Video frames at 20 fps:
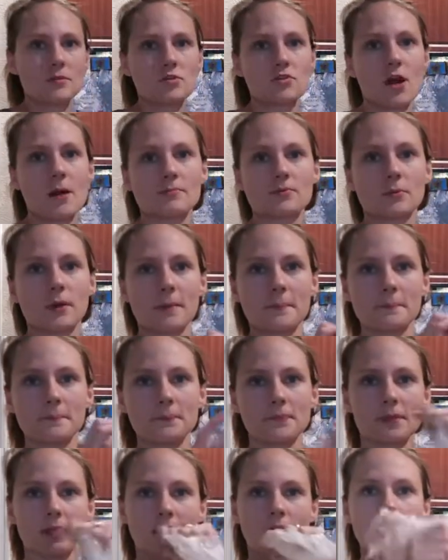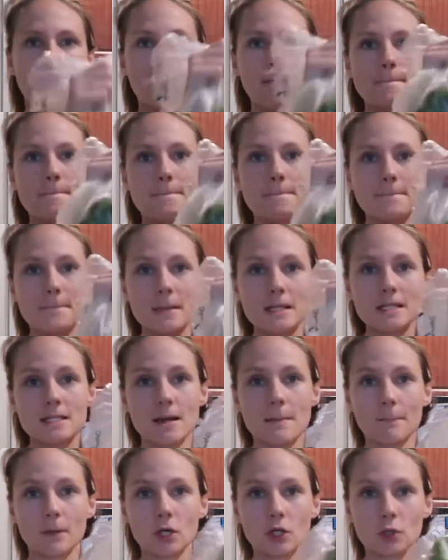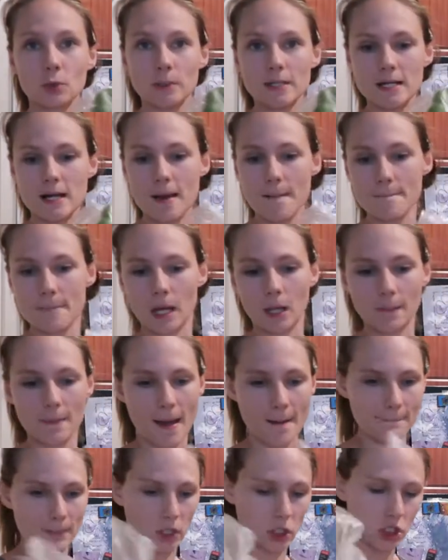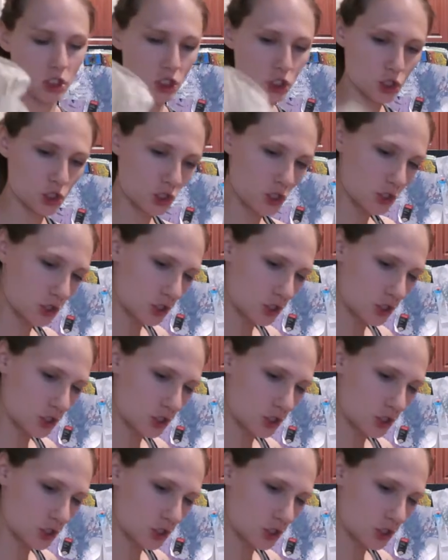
Dropped one. Some green bell peppers.